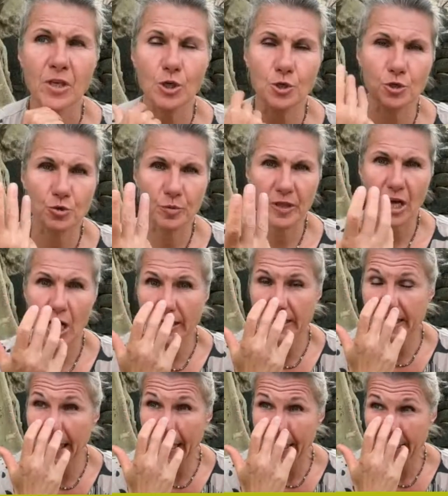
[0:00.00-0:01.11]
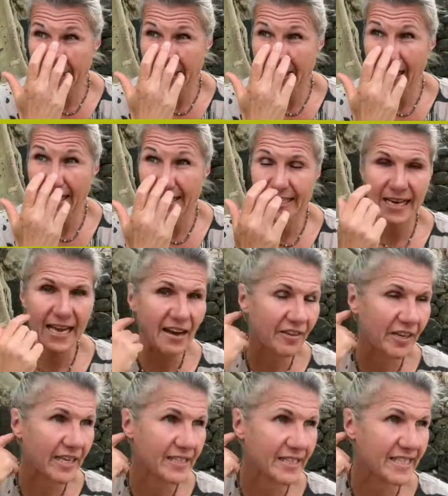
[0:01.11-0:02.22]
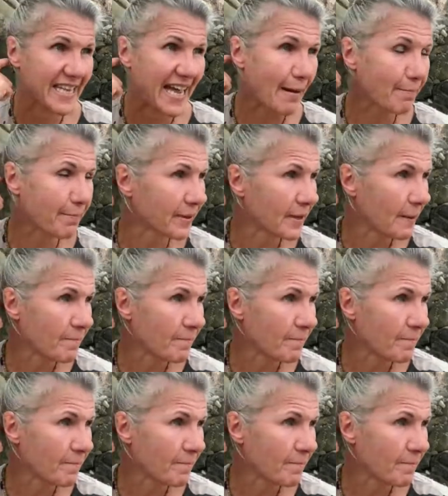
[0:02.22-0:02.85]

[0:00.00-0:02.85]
issues with oxalates. I started having a ZAP.